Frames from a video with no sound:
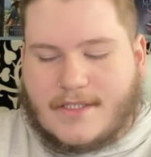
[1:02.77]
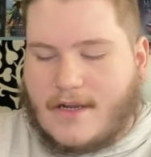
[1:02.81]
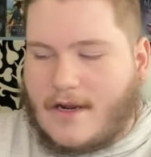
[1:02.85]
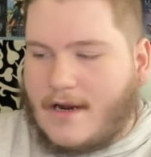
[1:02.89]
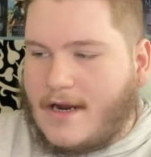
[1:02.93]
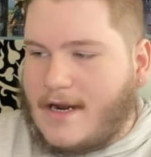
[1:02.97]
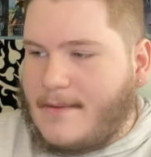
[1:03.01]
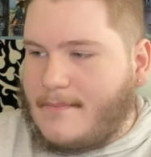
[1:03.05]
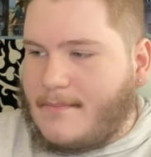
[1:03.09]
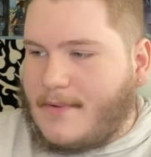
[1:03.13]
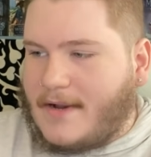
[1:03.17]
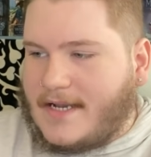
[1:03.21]
All
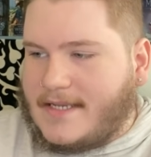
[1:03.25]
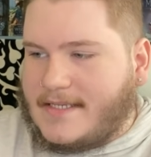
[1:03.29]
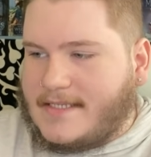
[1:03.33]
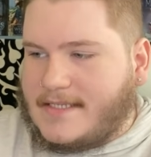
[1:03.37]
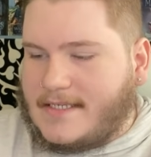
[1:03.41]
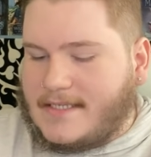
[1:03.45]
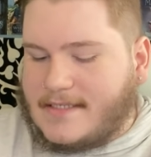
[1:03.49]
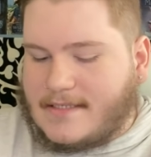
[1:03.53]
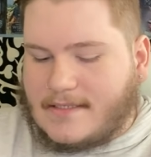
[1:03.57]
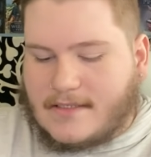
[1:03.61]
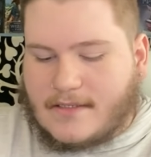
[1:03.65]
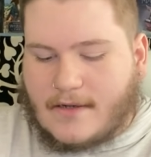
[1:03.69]
right,
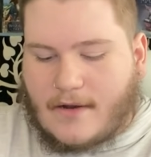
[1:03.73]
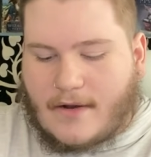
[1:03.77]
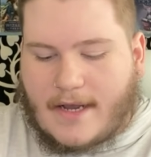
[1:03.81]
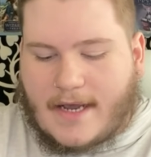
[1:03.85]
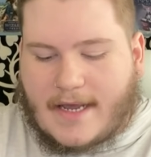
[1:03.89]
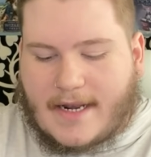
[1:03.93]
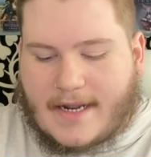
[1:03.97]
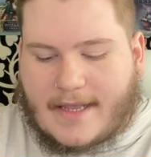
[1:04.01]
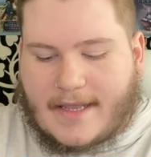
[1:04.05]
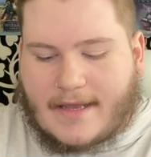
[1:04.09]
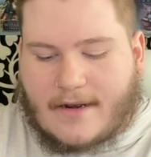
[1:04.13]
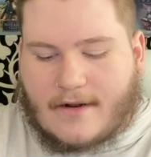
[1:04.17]
Pisces, let's go
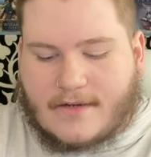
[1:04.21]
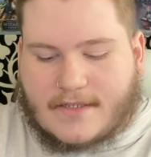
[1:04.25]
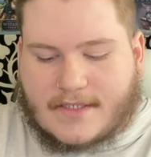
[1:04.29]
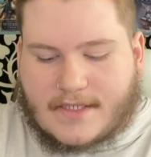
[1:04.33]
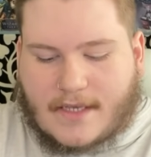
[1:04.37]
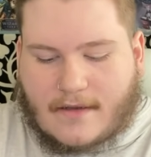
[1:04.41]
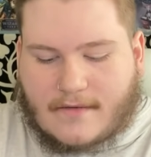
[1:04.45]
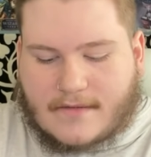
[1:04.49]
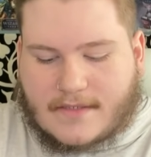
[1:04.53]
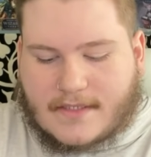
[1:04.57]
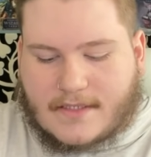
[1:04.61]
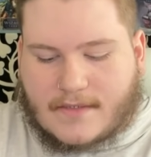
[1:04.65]
ahead and get
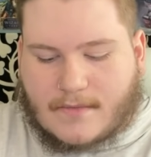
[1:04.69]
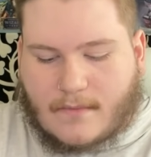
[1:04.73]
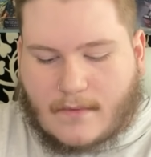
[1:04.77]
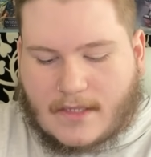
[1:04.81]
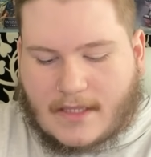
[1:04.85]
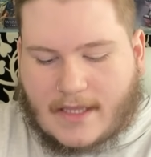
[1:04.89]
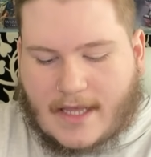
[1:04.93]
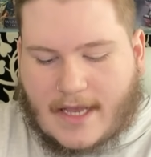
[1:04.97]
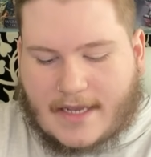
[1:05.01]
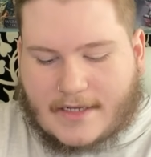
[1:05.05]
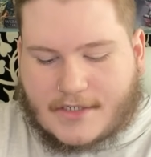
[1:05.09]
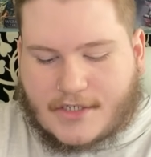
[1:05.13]
ourselves this
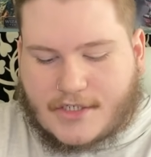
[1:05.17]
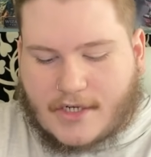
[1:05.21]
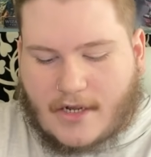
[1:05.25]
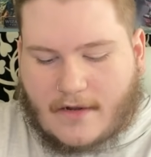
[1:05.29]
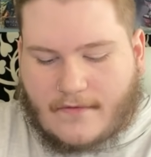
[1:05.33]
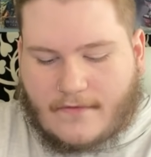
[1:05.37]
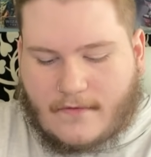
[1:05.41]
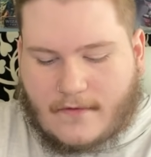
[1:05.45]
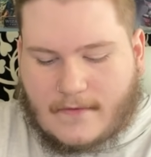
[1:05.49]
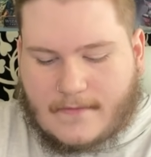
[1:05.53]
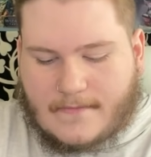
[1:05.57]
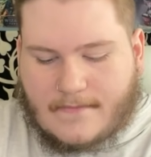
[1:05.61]
one last
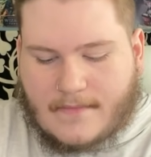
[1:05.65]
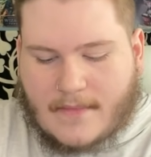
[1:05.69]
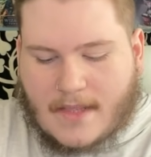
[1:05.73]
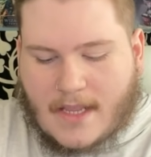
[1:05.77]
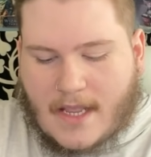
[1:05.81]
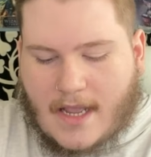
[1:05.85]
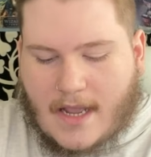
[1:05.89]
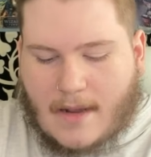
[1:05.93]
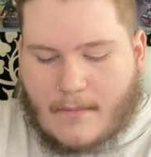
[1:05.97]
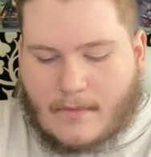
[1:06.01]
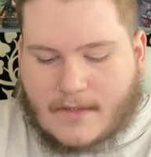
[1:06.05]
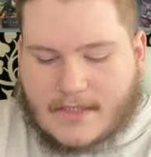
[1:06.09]
shuffle,
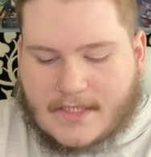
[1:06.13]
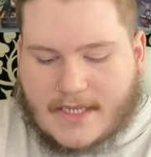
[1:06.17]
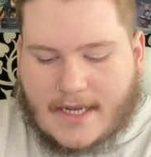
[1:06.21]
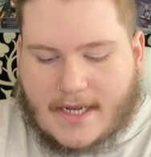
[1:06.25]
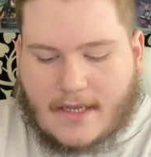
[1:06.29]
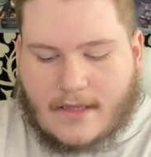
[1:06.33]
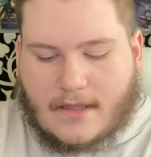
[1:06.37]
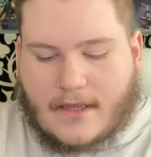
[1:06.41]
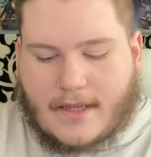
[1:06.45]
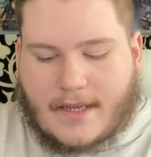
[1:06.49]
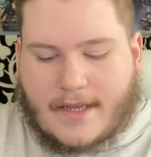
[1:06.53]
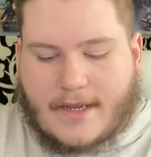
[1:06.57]
and we'll take
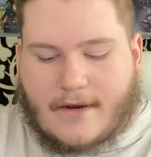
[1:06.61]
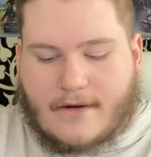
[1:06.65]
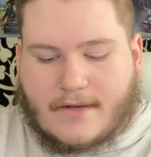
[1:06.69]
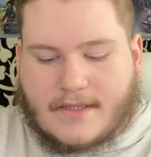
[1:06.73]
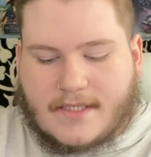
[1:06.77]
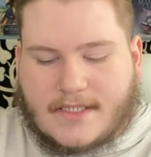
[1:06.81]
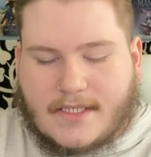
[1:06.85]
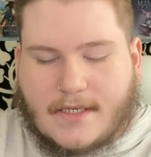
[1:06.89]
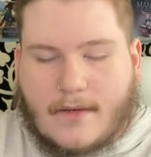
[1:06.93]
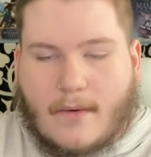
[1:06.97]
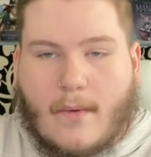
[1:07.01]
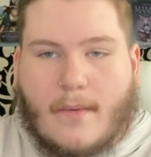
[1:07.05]
a look here
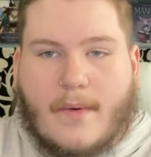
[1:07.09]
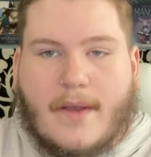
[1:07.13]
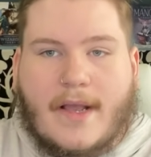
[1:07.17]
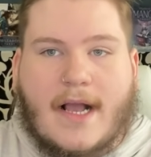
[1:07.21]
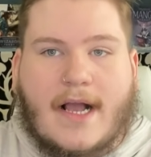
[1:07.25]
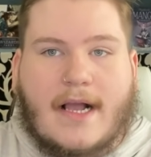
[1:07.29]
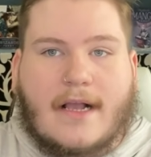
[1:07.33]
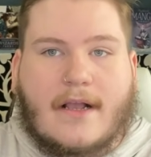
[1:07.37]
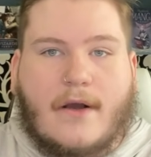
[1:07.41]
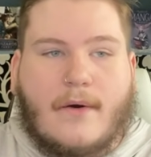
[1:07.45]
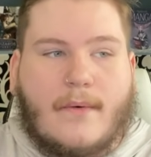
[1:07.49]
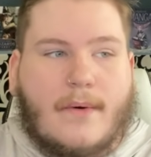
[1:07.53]
and see what we
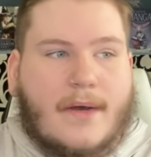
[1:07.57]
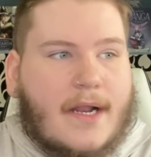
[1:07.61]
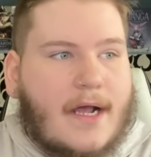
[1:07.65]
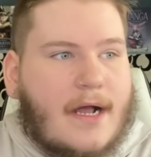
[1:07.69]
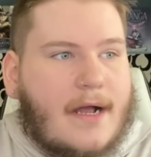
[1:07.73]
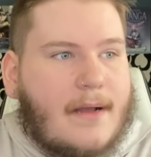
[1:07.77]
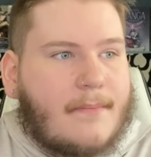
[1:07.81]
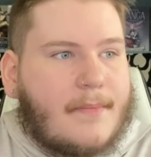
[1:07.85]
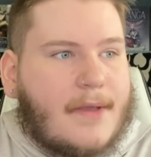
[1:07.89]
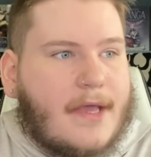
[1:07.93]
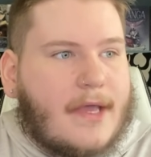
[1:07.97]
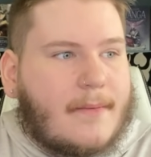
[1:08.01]
got going
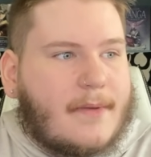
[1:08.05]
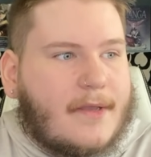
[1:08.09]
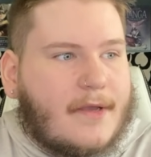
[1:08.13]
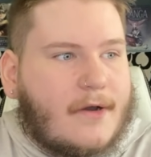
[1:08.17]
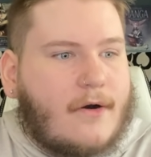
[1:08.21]
on, baby.